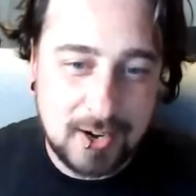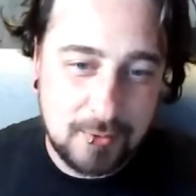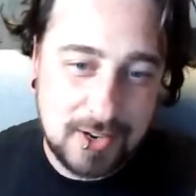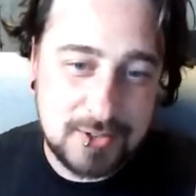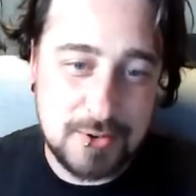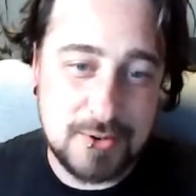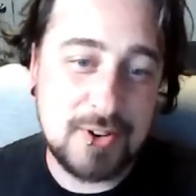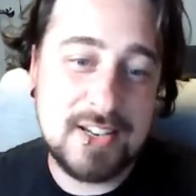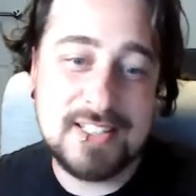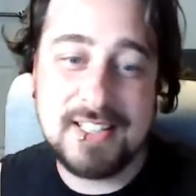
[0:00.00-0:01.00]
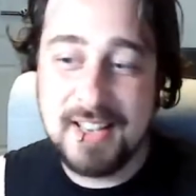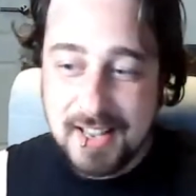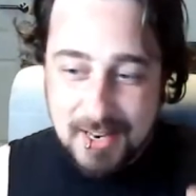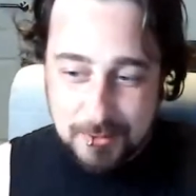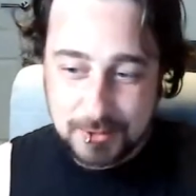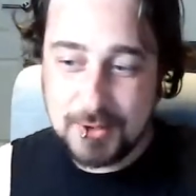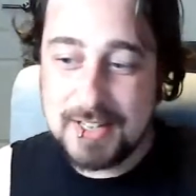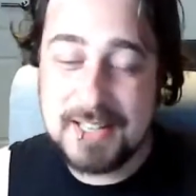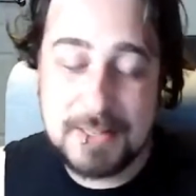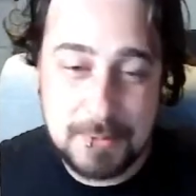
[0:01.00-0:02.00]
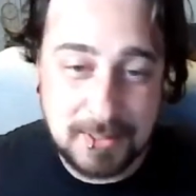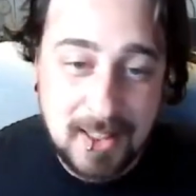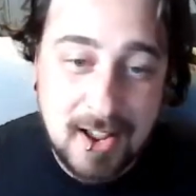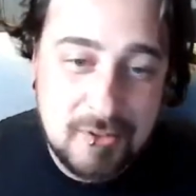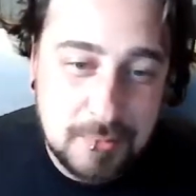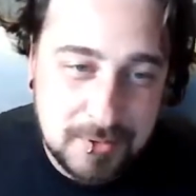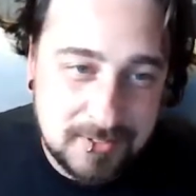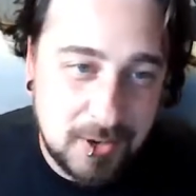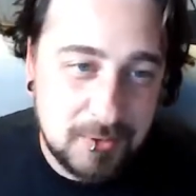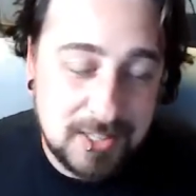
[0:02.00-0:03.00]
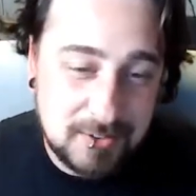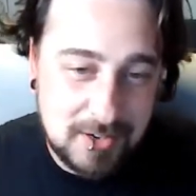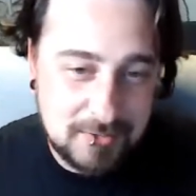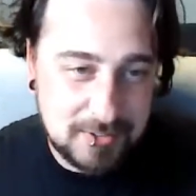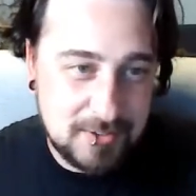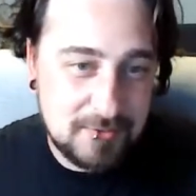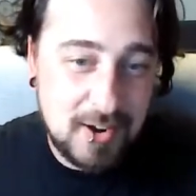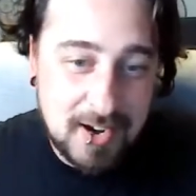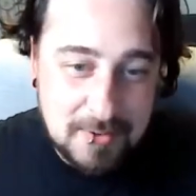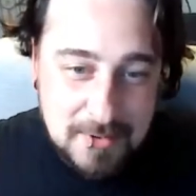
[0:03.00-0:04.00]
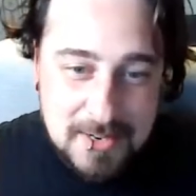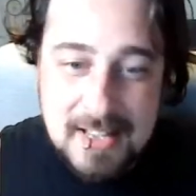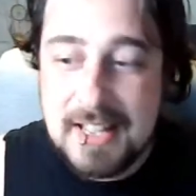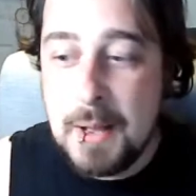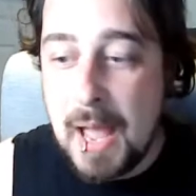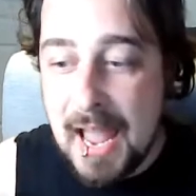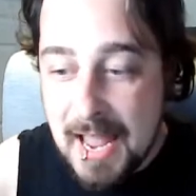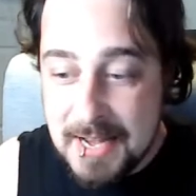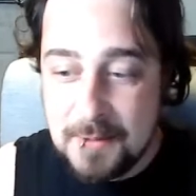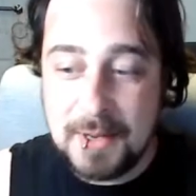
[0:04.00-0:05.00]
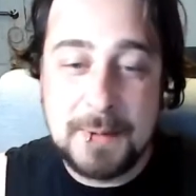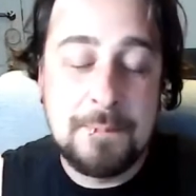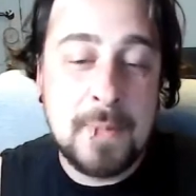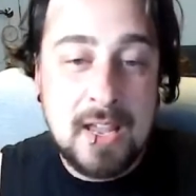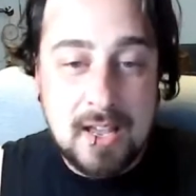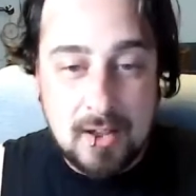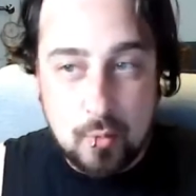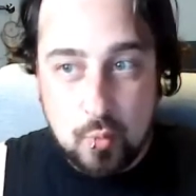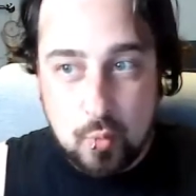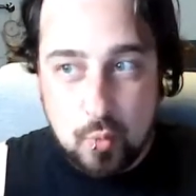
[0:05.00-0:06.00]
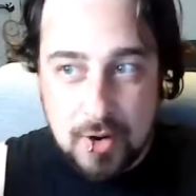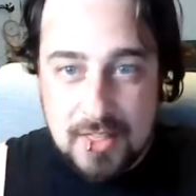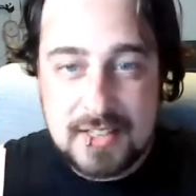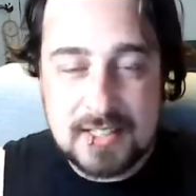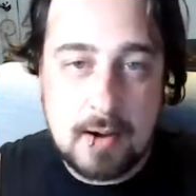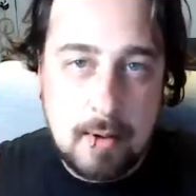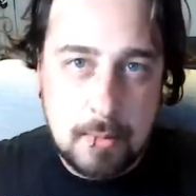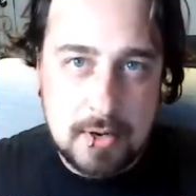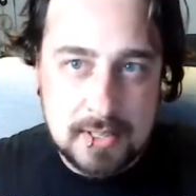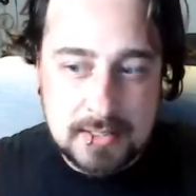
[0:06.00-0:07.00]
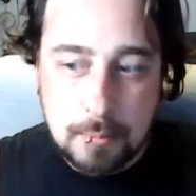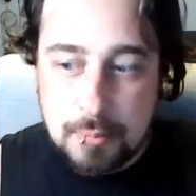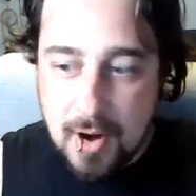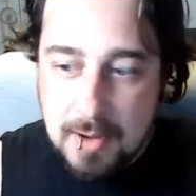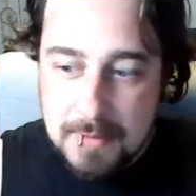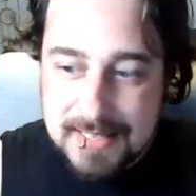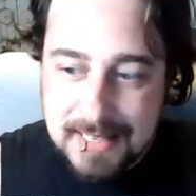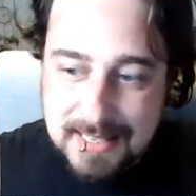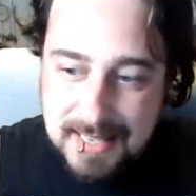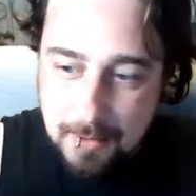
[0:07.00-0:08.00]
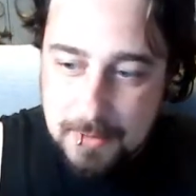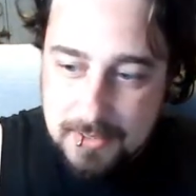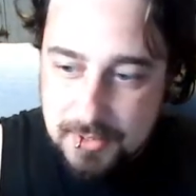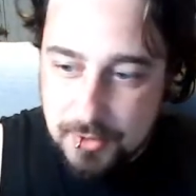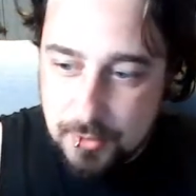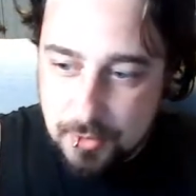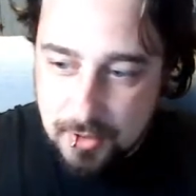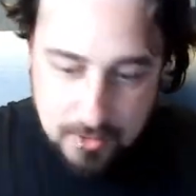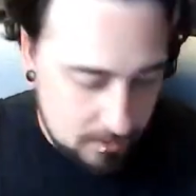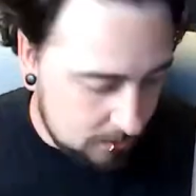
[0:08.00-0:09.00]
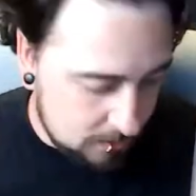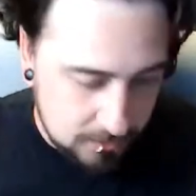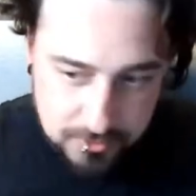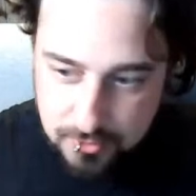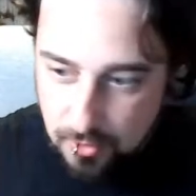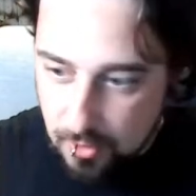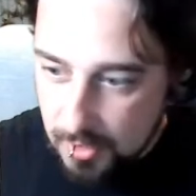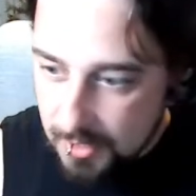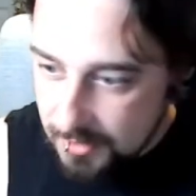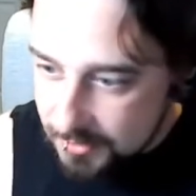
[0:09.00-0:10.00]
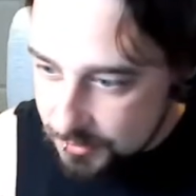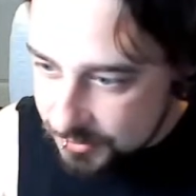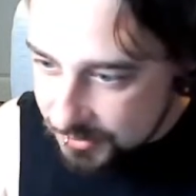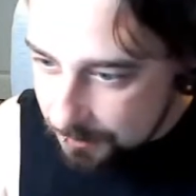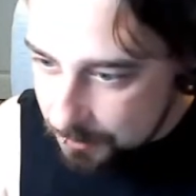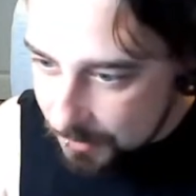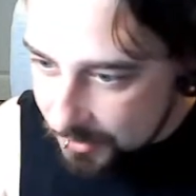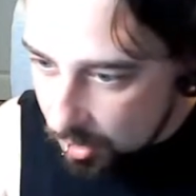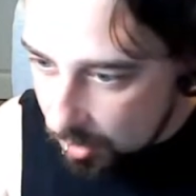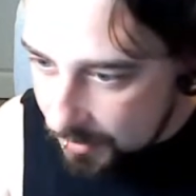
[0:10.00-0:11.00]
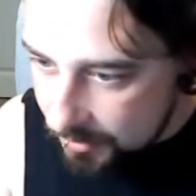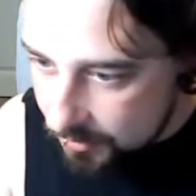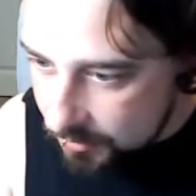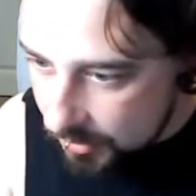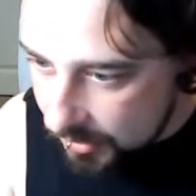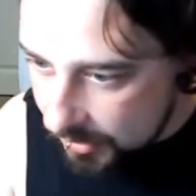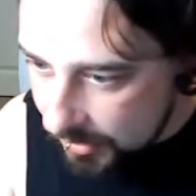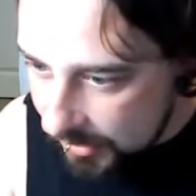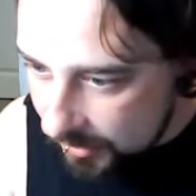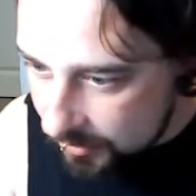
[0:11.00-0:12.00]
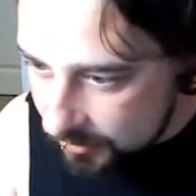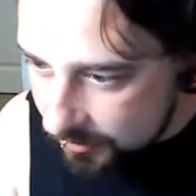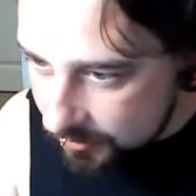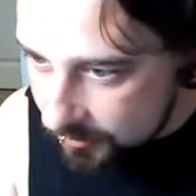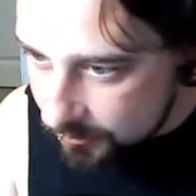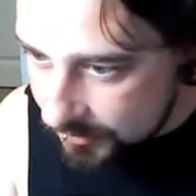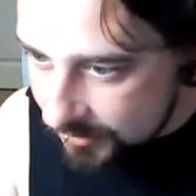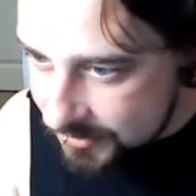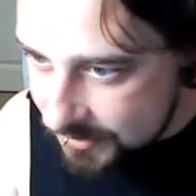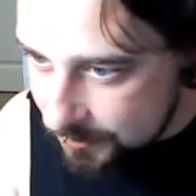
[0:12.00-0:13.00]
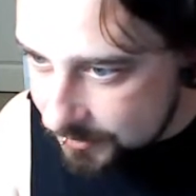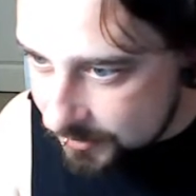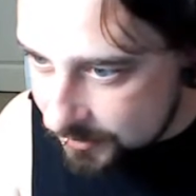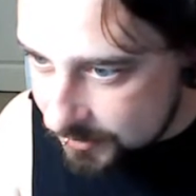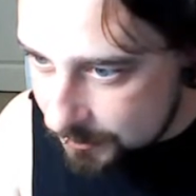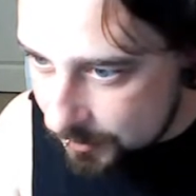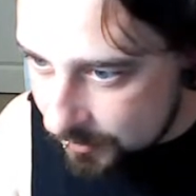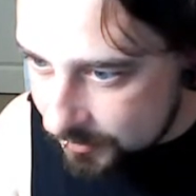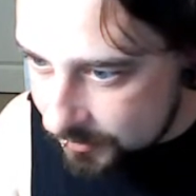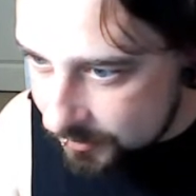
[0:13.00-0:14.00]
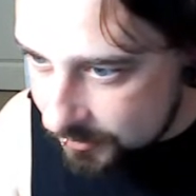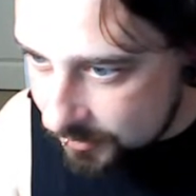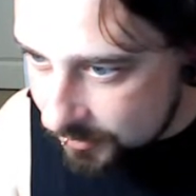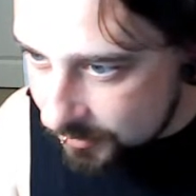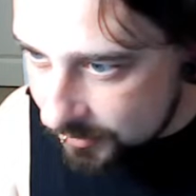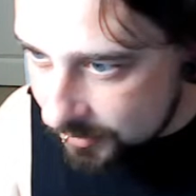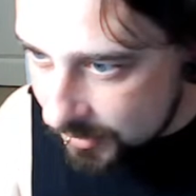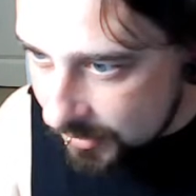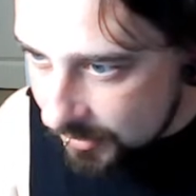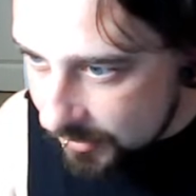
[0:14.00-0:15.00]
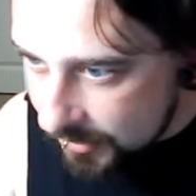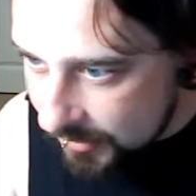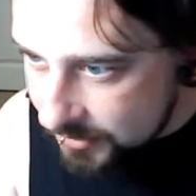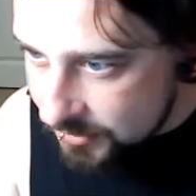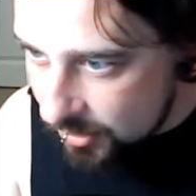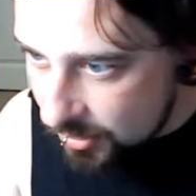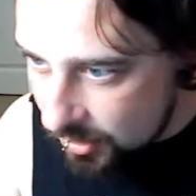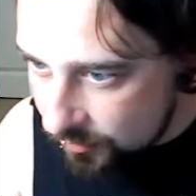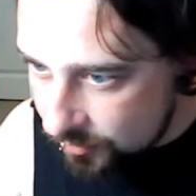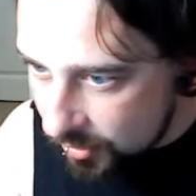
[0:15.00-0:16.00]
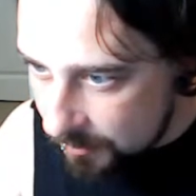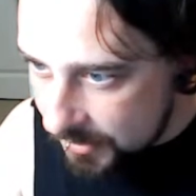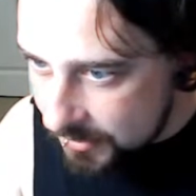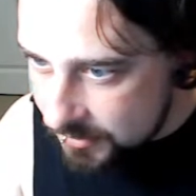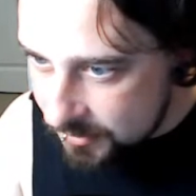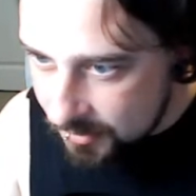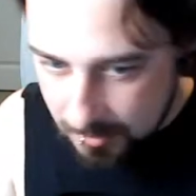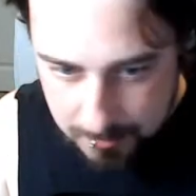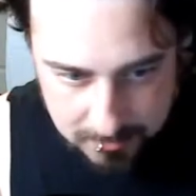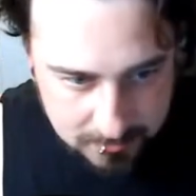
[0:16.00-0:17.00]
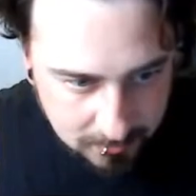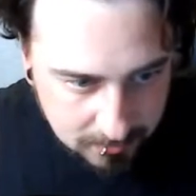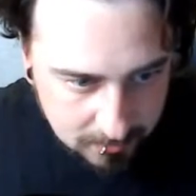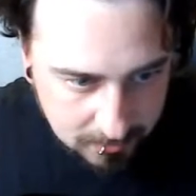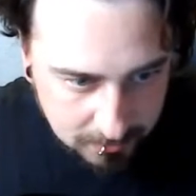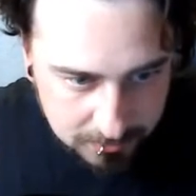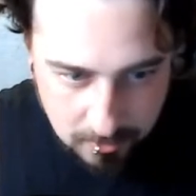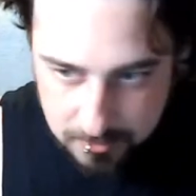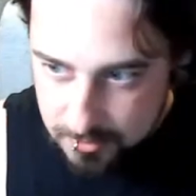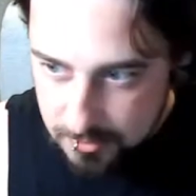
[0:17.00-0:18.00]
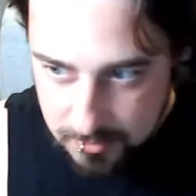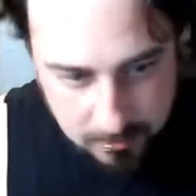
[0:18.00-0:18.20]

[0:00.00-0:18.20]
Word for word: of retro and crazy it was a great time to be alive but not really great for the environment anyway one of the things I remember is that to bribe me to get me to the store, you skipped my comment. Ah, where did I skip, skip your? I, hi, it's Tucker from Instagram. Hey, Tucker, how's it going, dude?